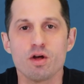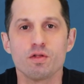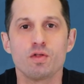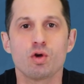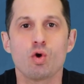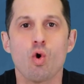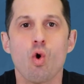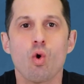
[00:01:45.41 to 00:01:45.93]

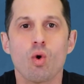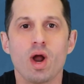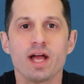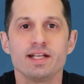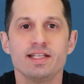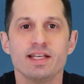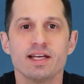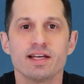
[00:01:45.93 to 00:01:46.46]
The core
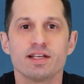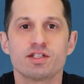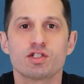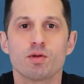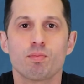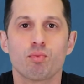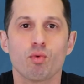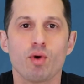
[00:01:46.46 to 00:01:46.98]
idea is
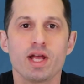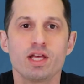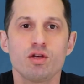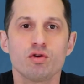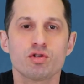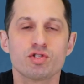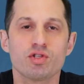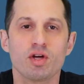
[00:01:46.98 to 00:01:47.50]
to break
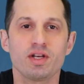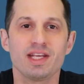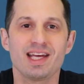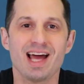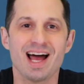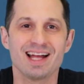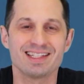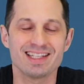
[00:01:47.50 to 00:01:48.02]
your study
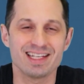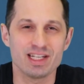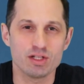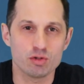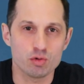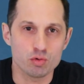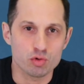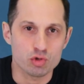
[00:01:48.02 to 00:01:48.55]
content
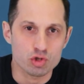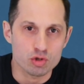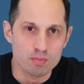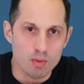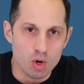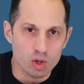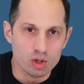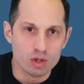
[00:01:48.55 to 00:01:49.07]
into
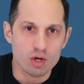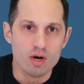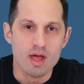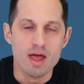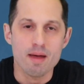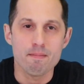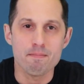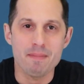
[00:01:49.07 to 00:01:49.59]
smaller,
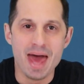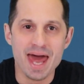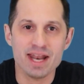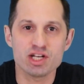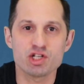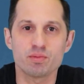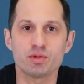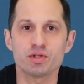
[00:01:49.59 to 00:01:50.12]

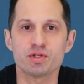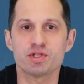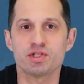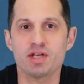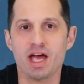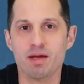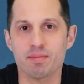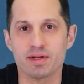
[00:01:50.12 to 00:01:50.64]
manageable
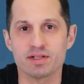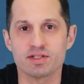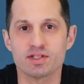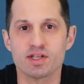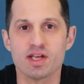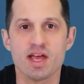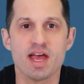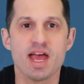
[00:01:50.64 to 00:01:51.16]

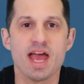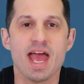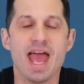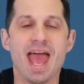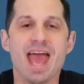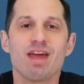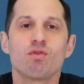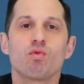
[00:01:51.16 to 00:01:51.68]
segments
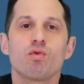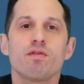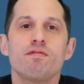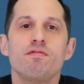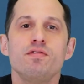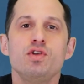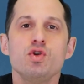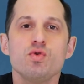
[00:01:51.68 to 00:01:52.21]
and
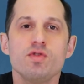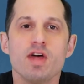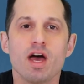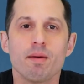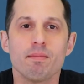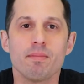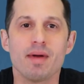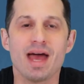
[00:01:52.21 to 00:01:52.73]
review
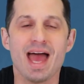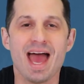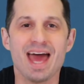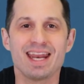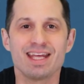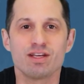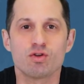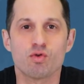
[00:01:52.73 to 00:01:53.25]
them
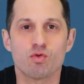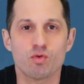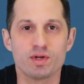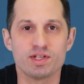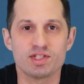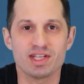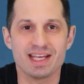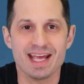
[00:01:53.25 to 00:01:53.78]
at
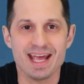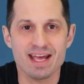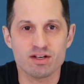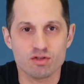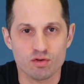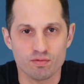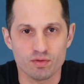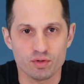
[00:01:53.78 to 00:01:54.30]
increasing
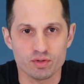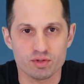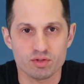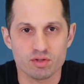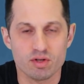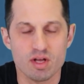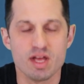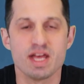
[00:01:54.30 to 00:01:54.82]
intervals.